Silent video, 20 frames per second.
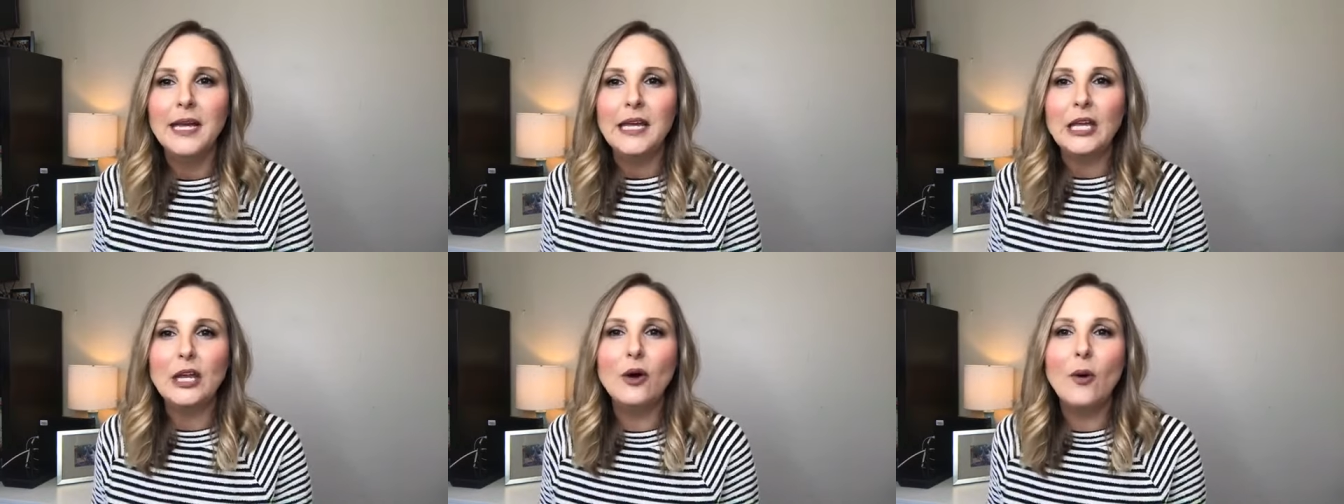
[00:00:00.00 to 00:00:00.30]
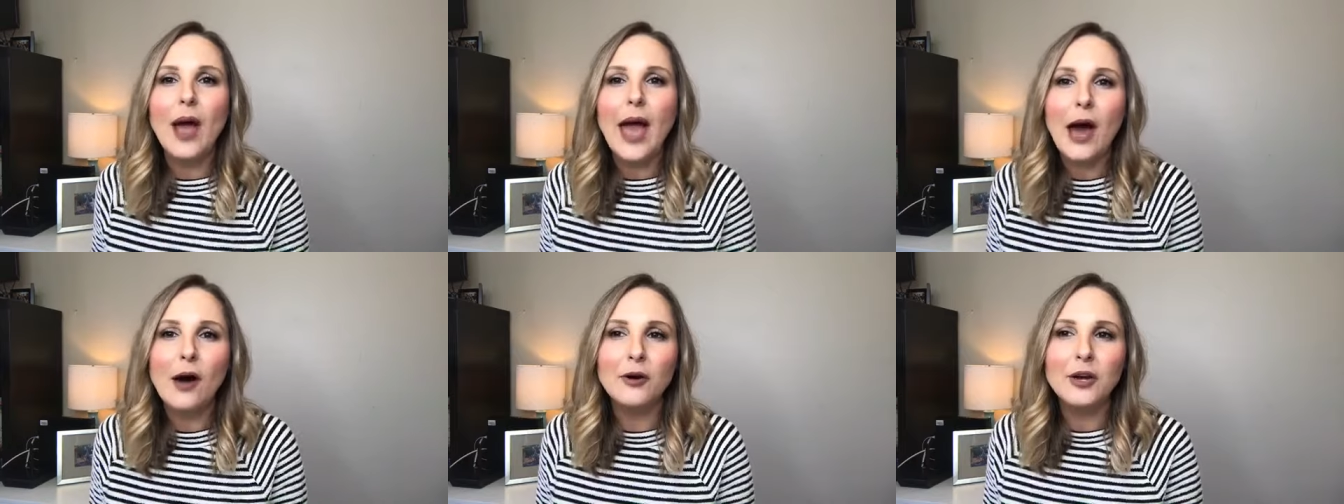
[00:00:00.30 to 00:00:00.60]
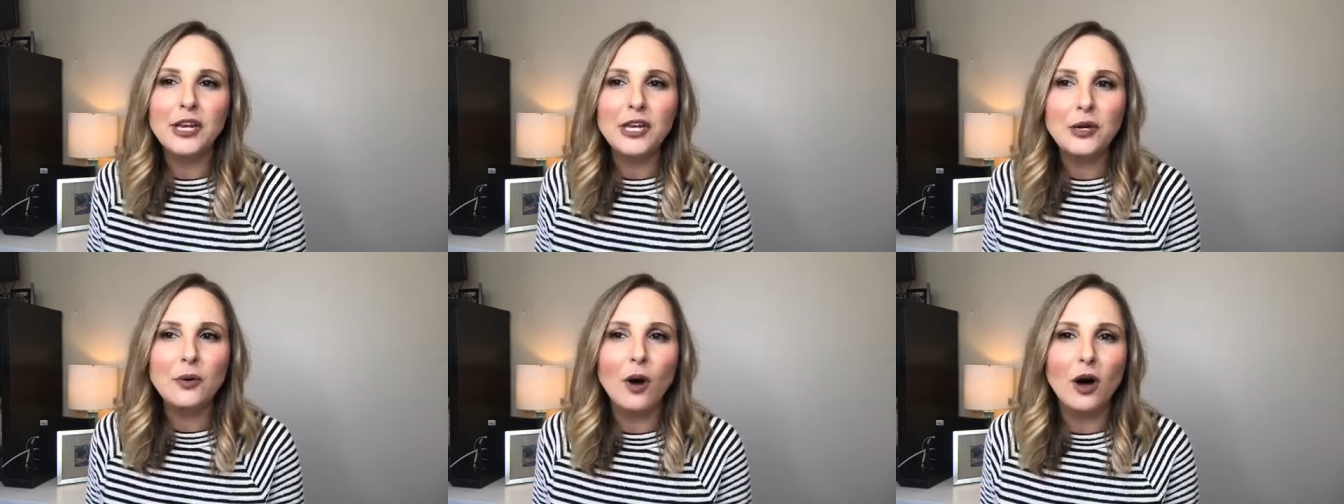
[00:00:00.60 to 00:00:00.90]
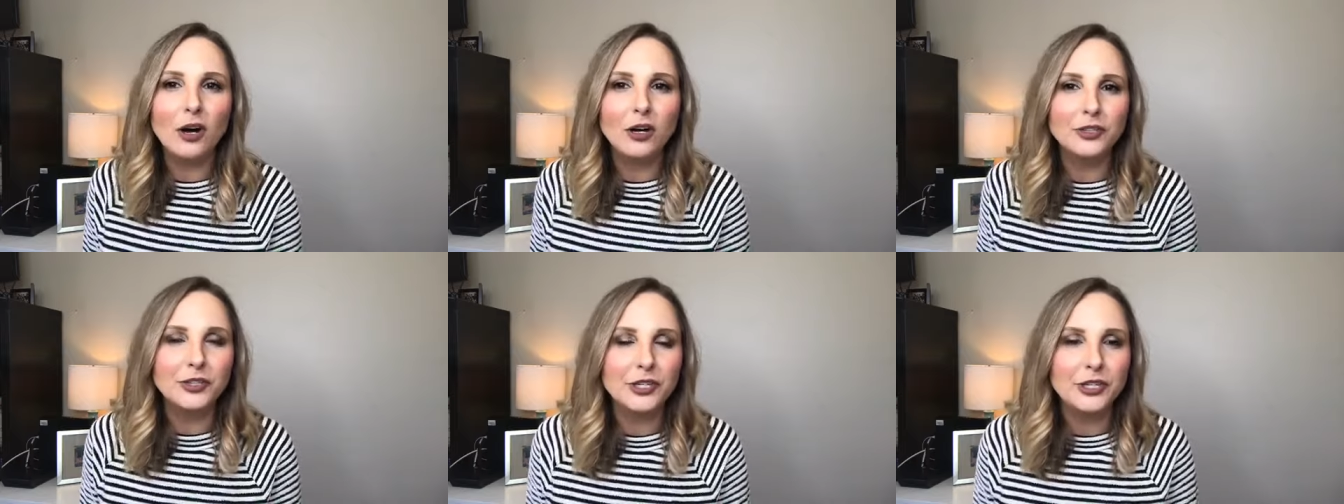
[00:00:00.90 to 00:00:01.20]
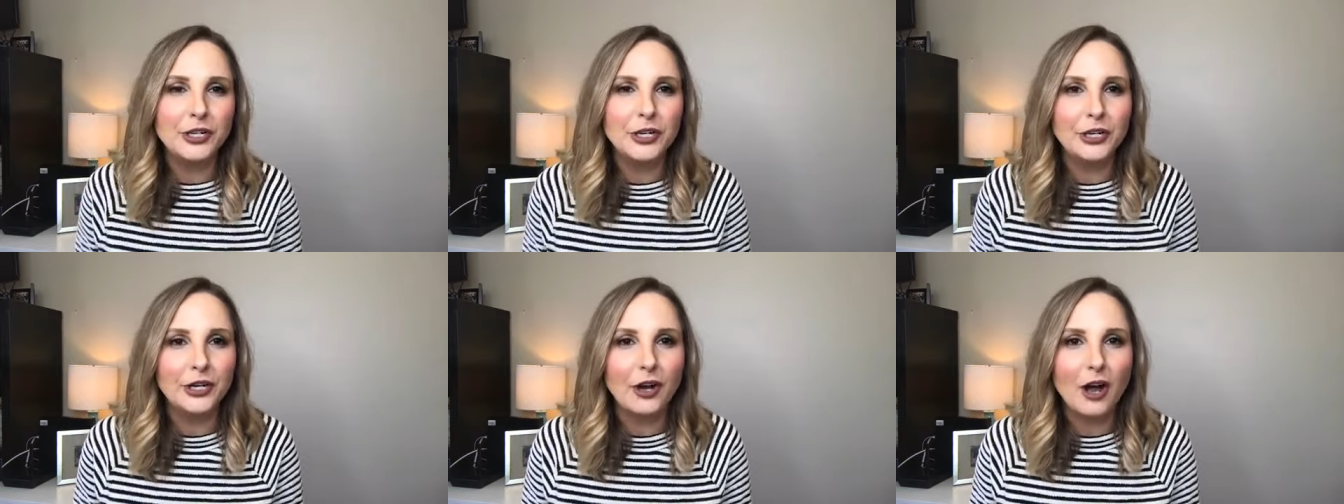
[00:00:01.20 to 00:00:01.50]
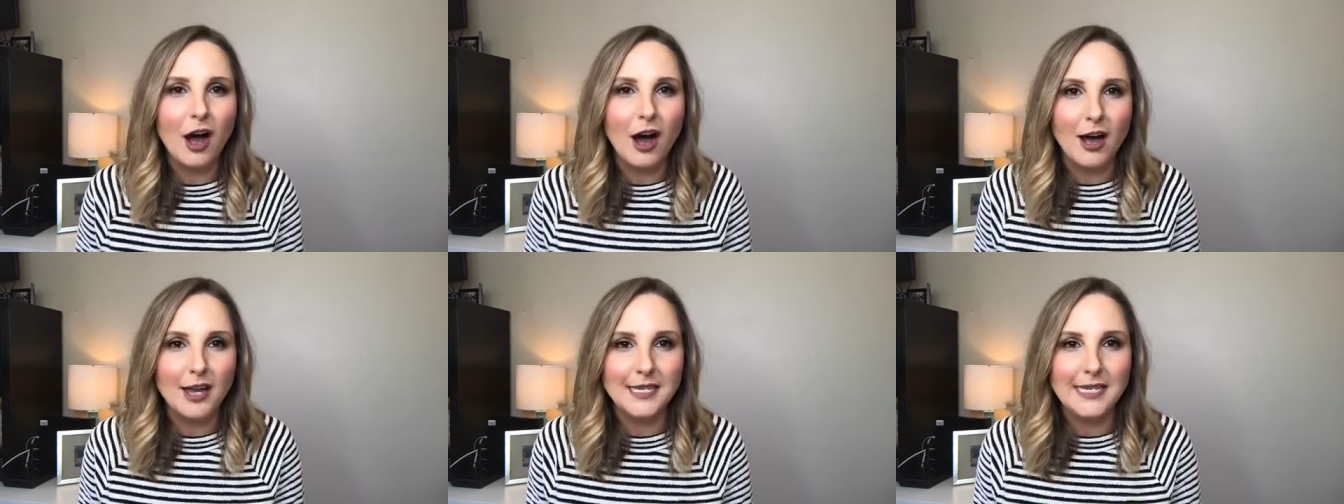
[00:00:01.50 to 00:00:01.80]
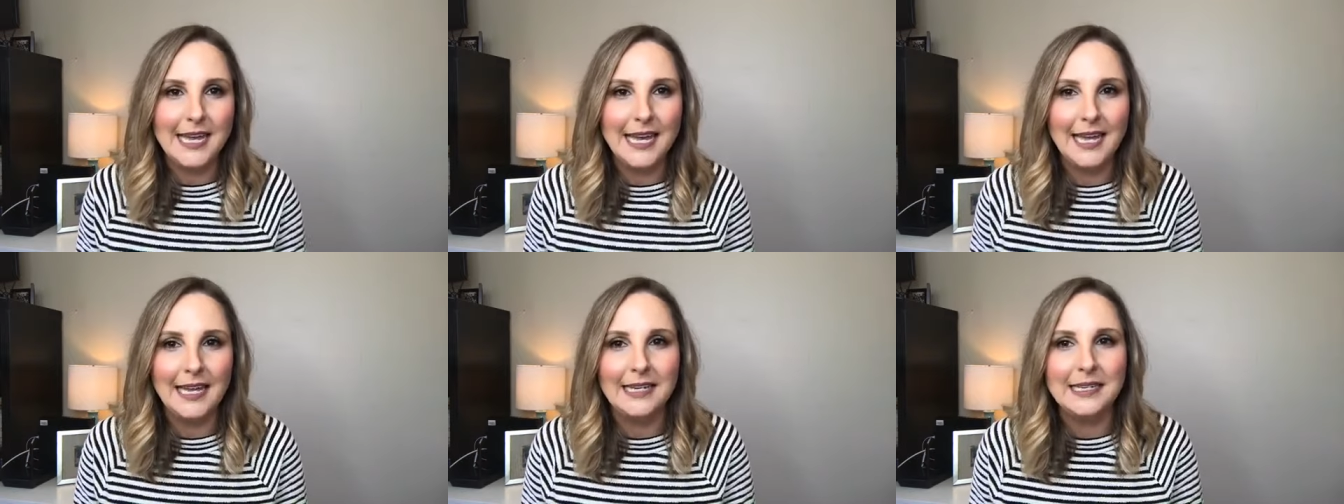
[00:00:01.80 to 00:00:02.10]
you know, how can you alter your
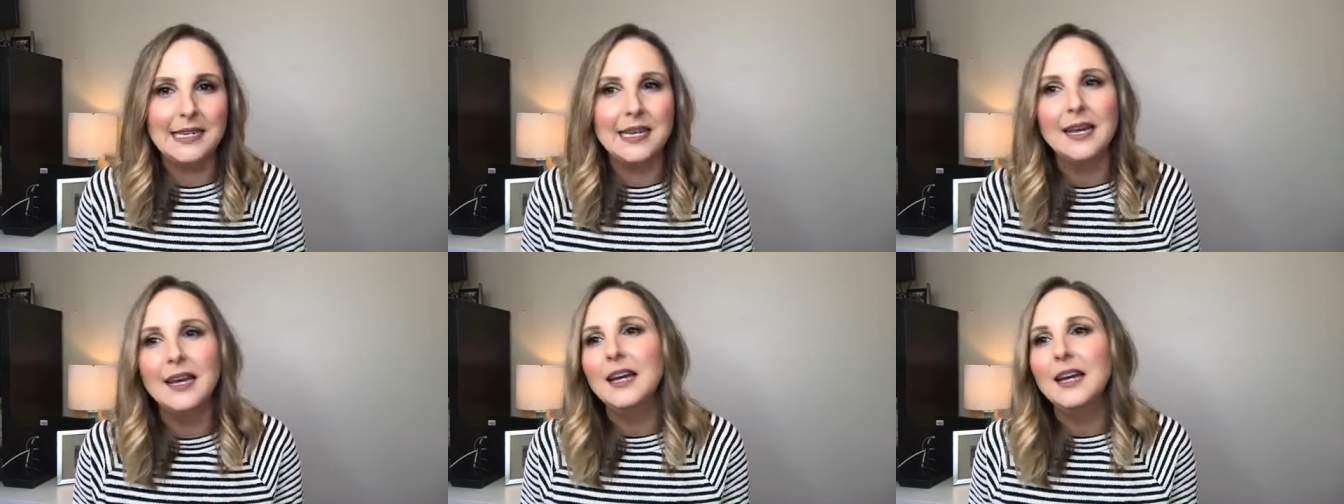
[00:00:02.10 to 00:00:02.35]
content